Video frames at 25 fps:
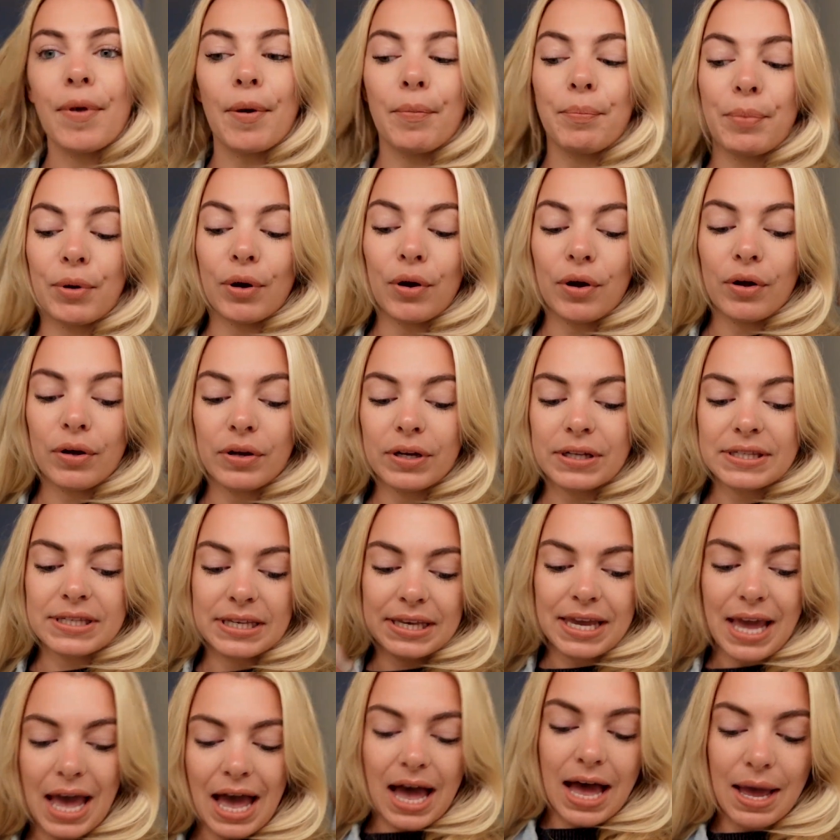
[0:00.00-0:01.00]
But
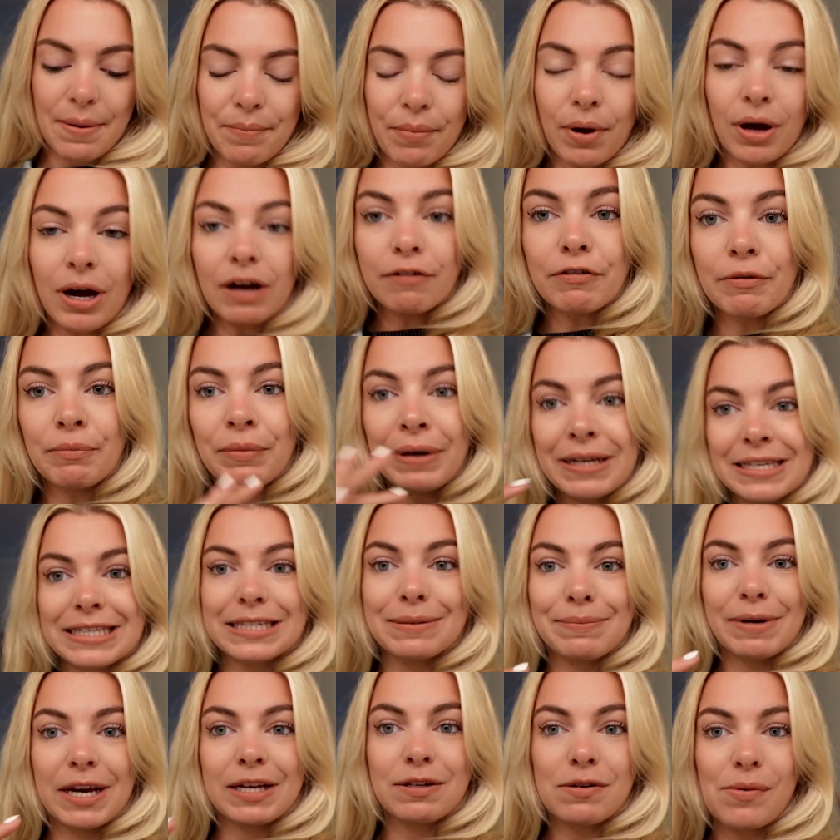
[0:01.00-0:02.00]
yeah, I'm part of a
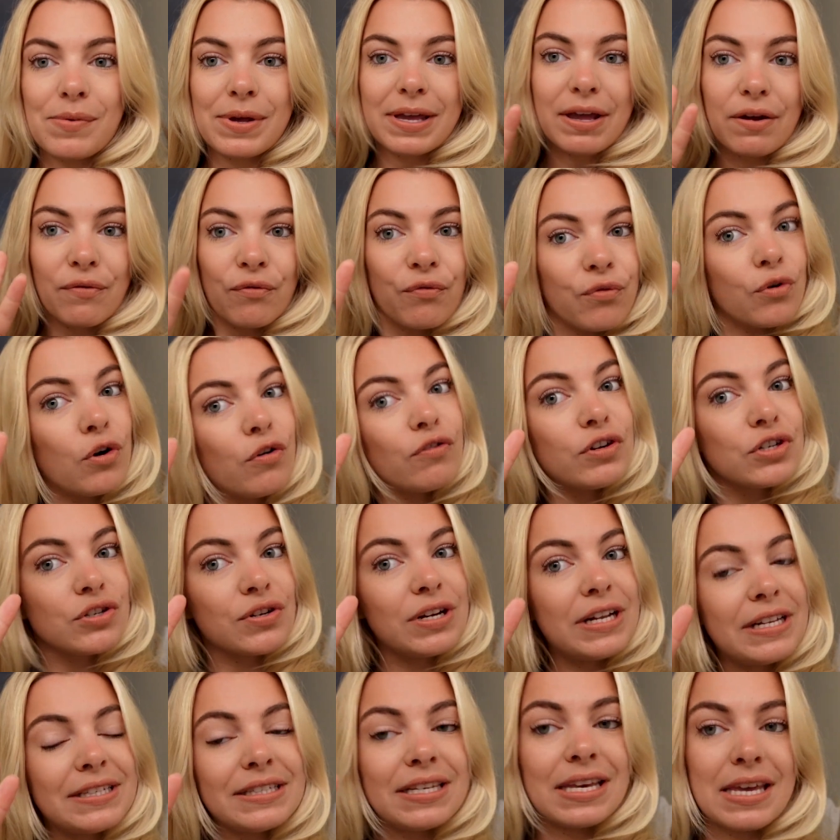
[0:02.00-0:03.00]
mastermind where we get 4
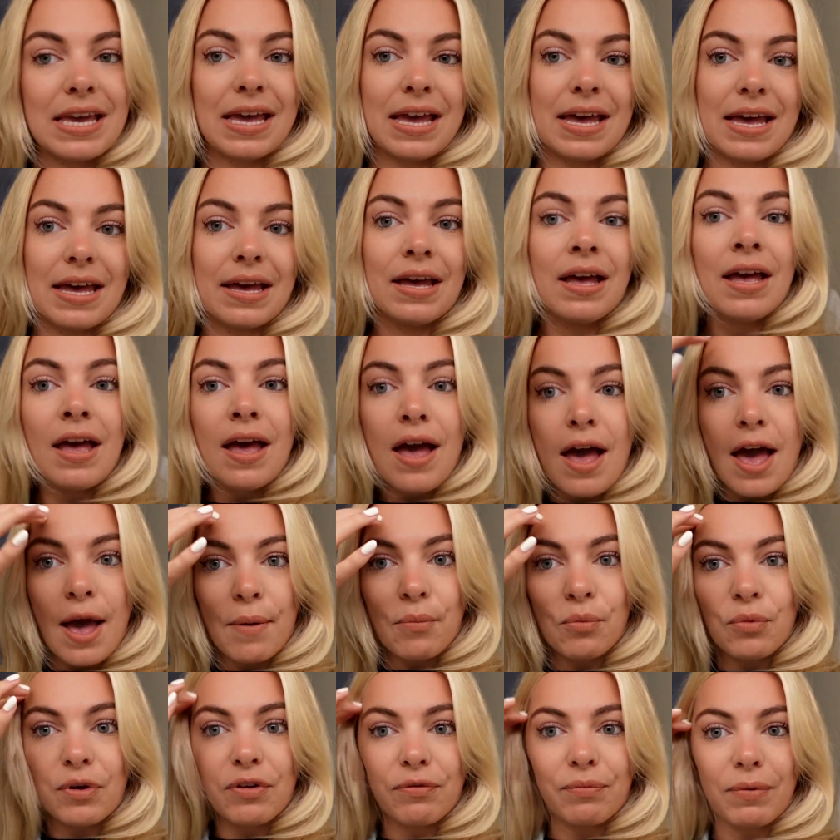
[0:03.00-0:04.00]
retreats a year
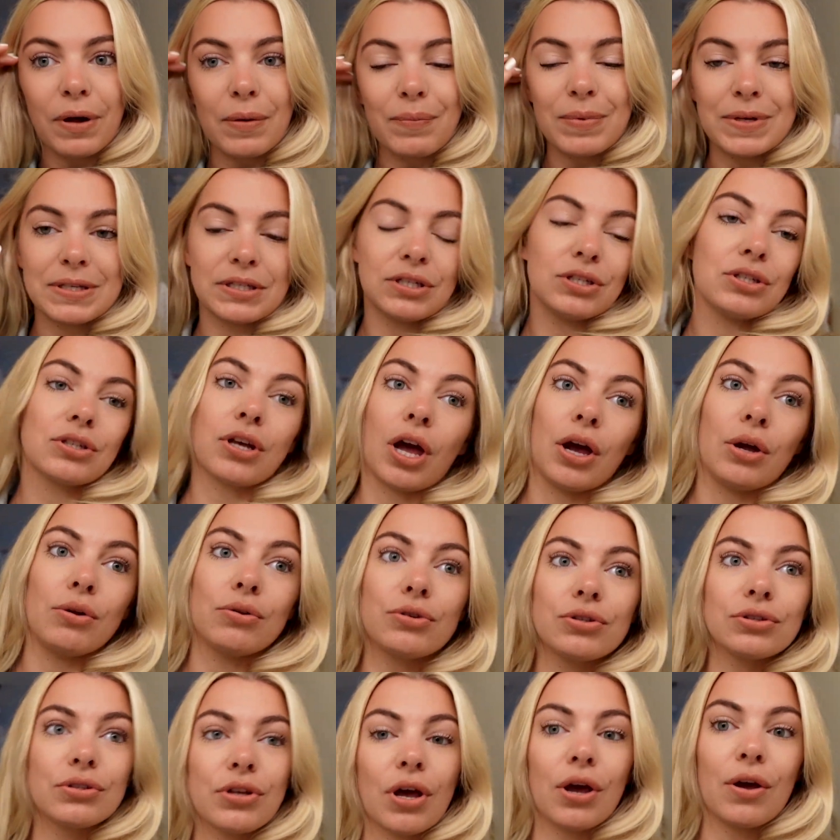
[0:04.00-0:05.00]
with my business
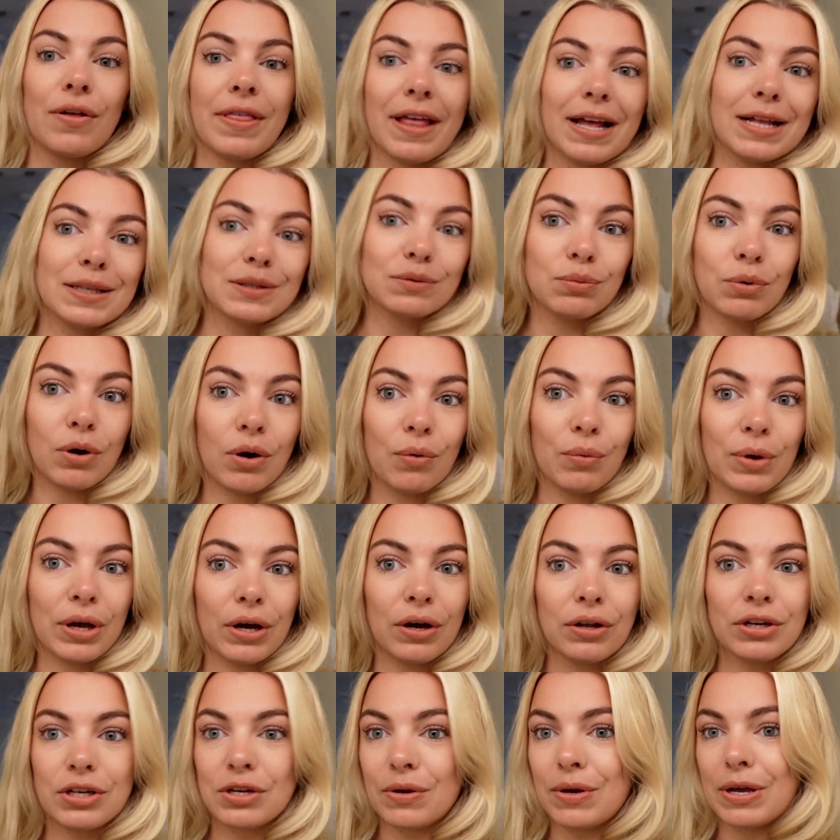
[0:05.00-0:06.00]
coach, so that's what we
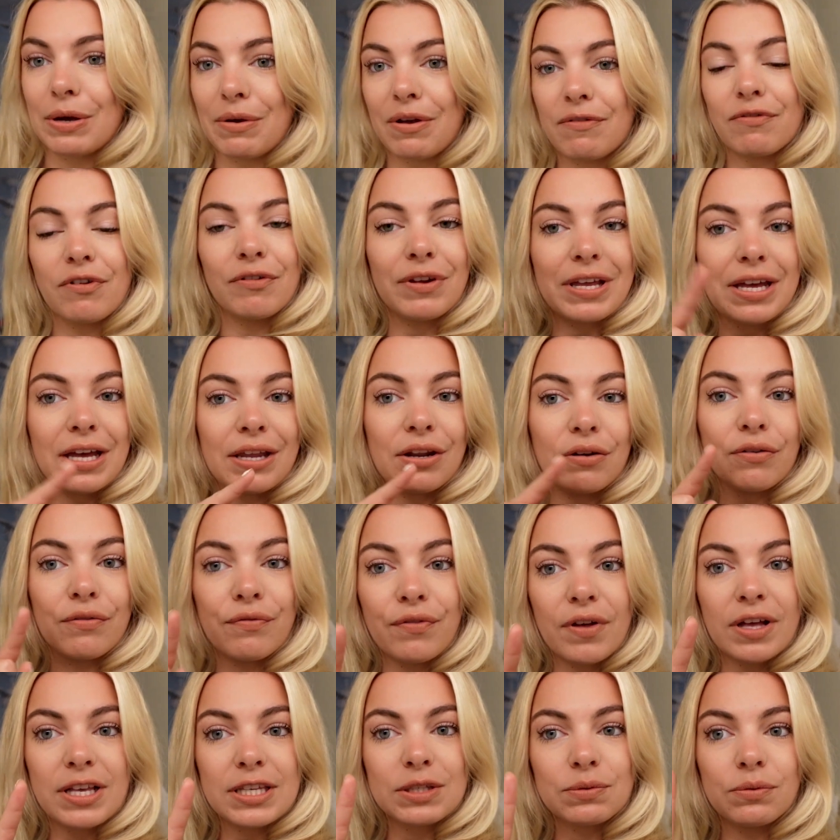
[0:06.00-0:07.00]
are doing. We've already had our
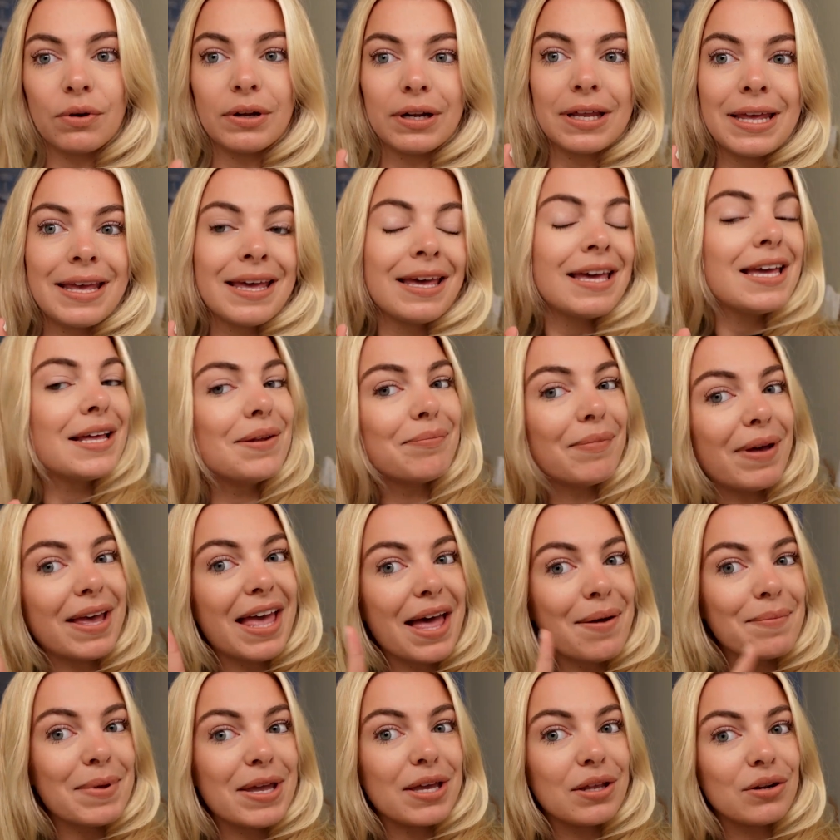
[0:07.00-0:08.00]
first one in
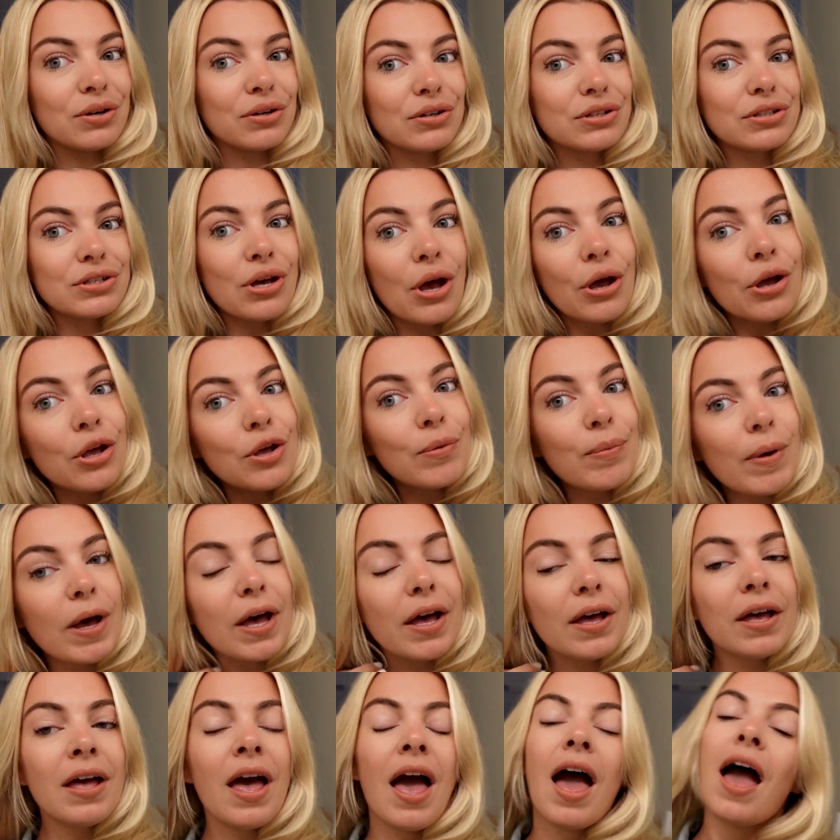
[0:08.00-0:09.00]
Miami in October,